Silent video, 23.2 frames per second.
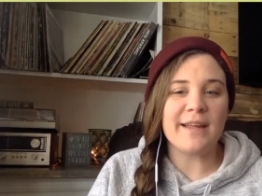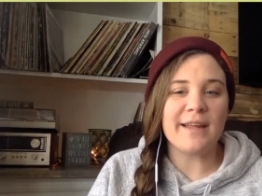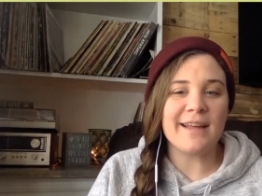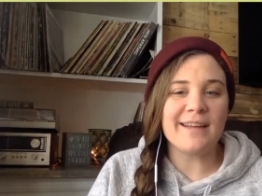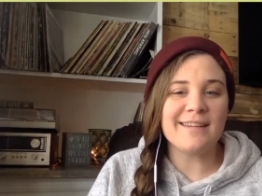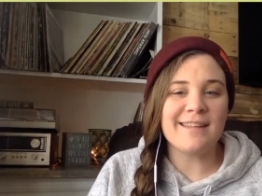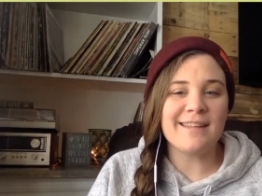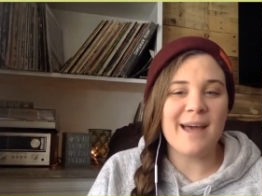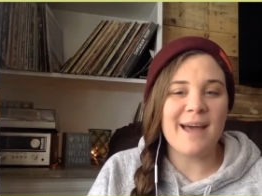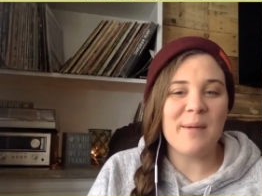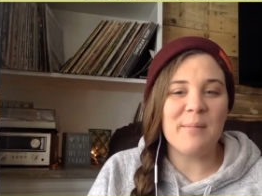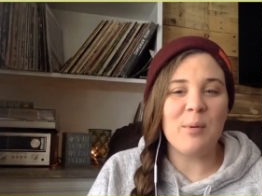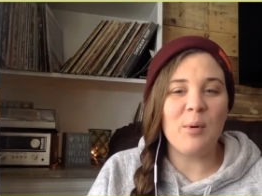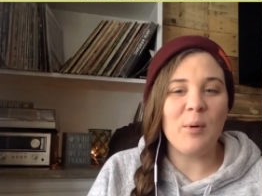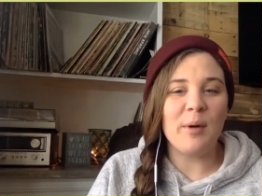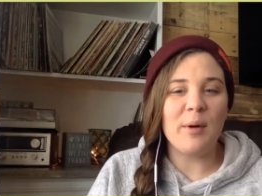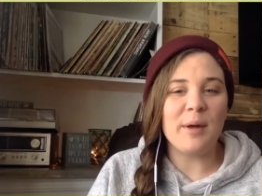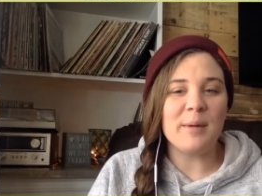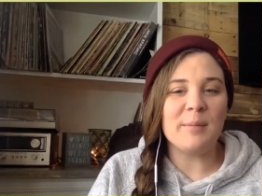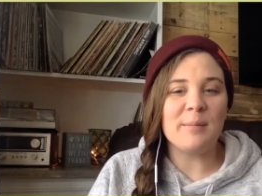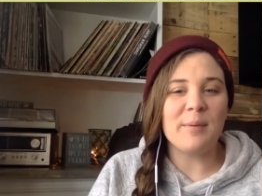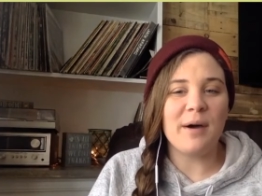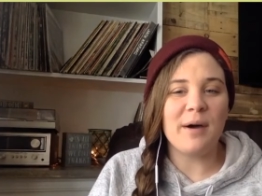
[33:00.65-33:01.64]
get to that
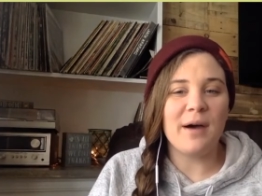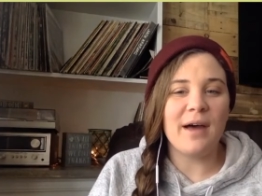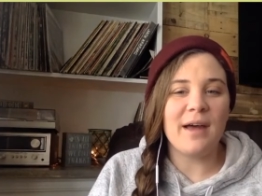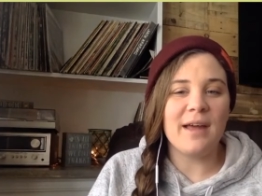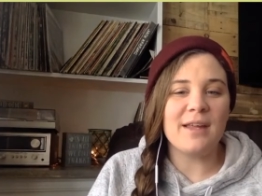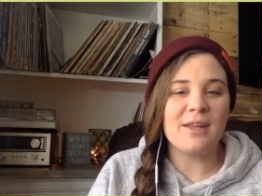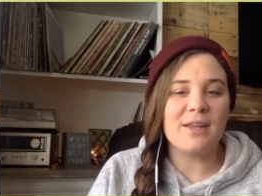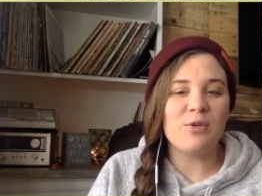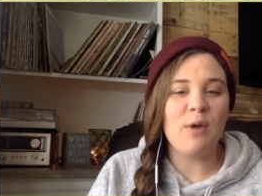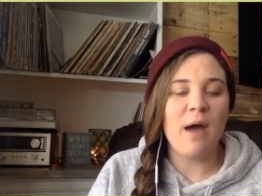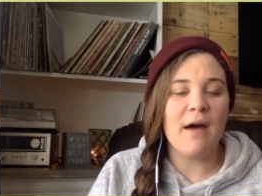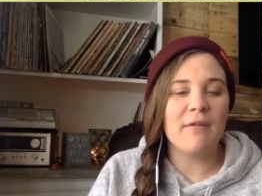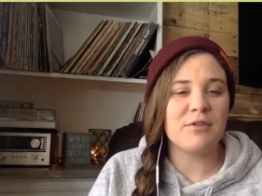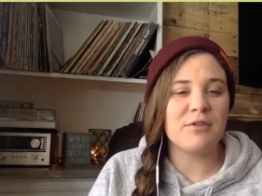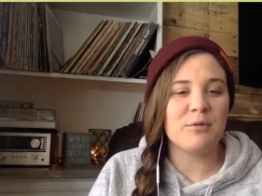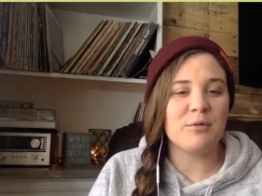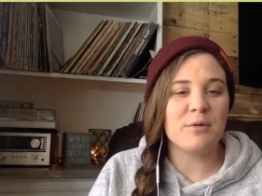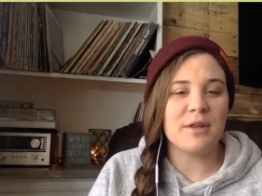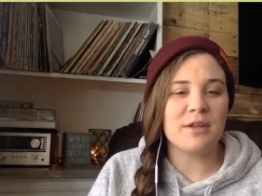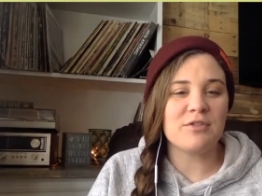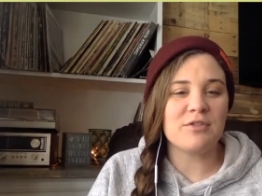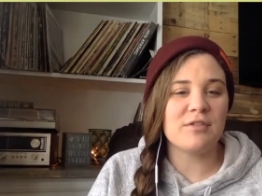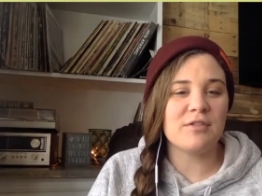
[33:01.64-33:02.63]
point, but you have to
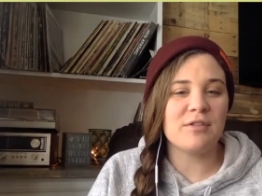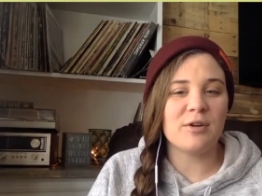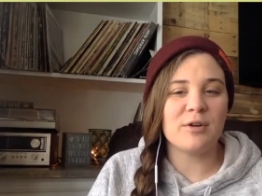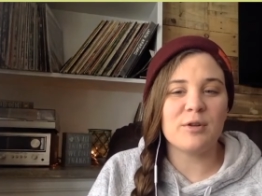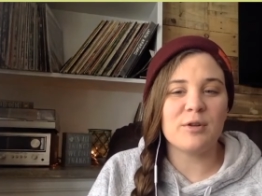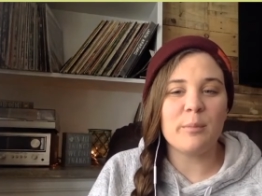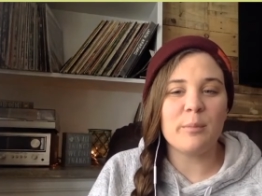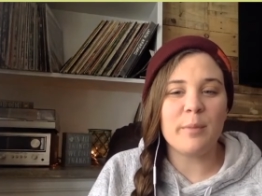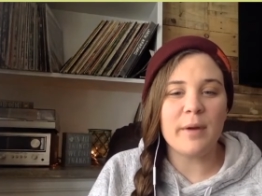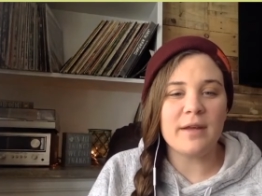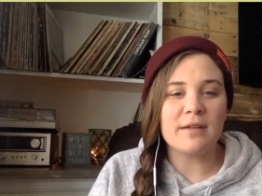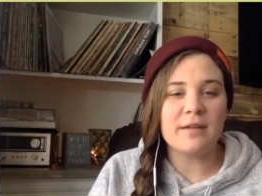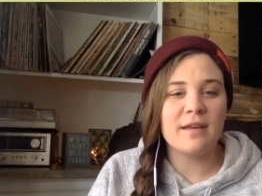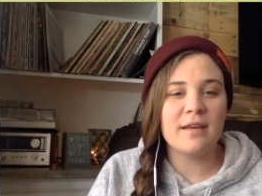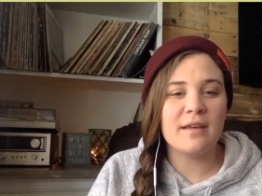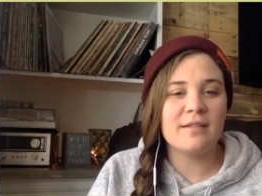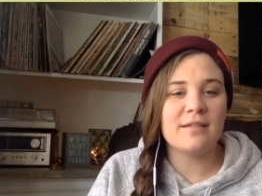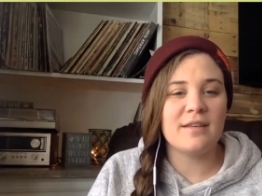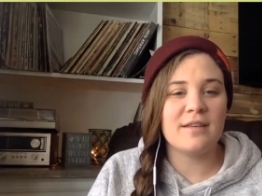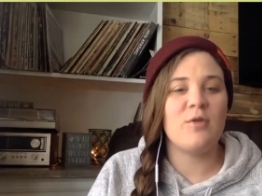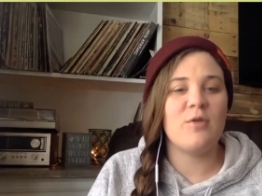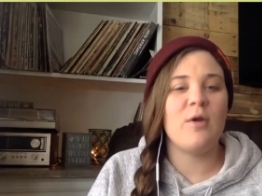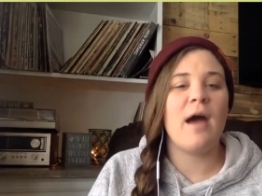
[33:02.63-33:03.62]
really just learn the
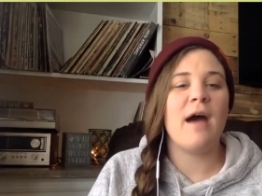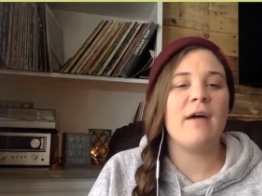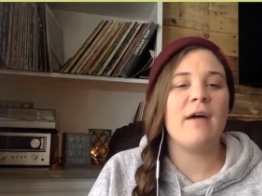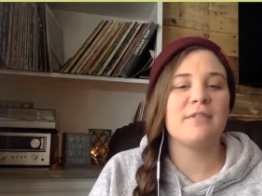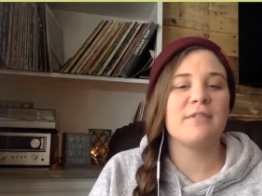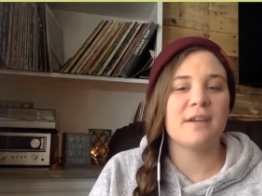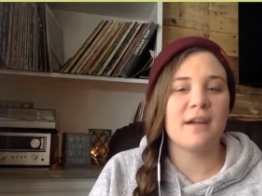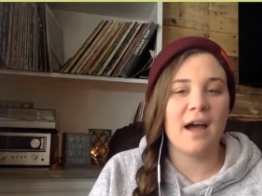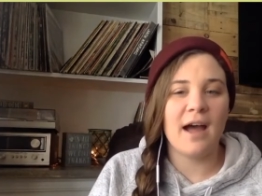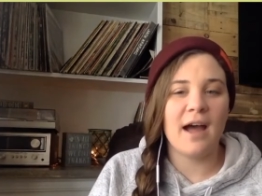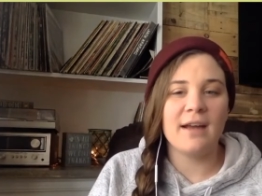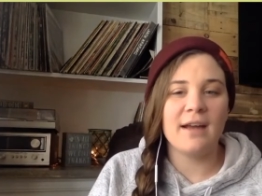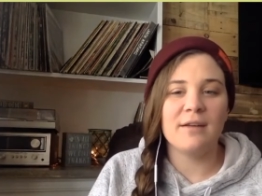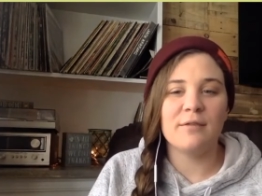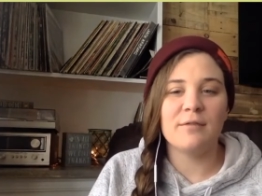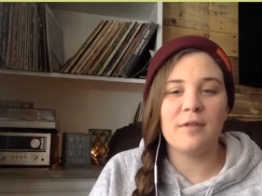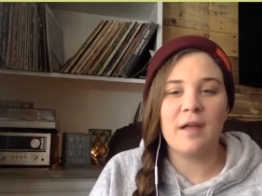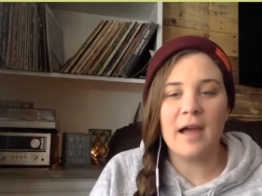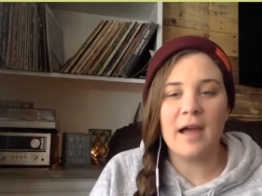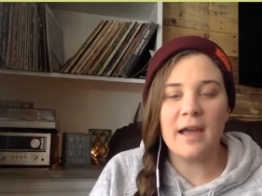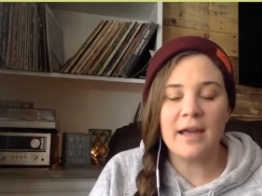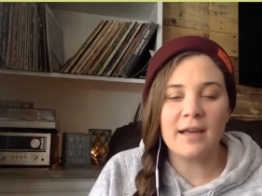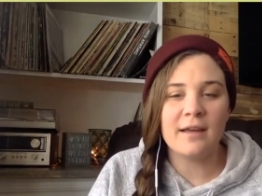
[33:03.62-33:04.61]
basics, and you have to kind of
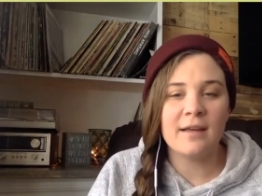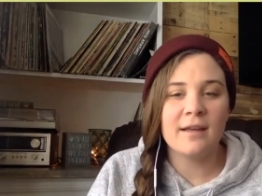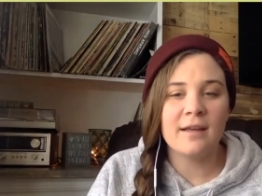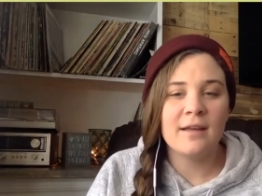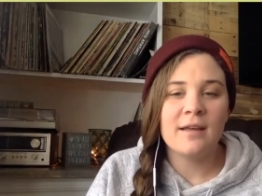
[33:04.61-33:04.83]
like